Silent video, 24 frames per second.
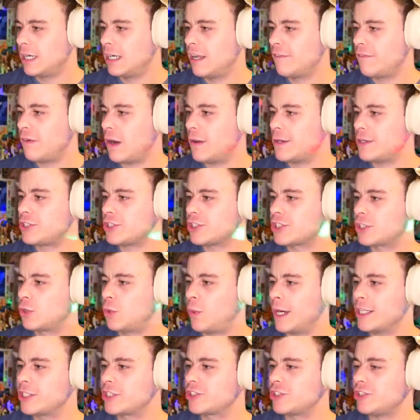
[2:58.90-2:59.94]
I love how it just
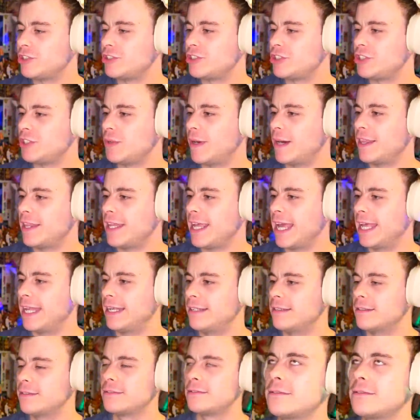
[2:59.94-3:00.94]
questions you at the end.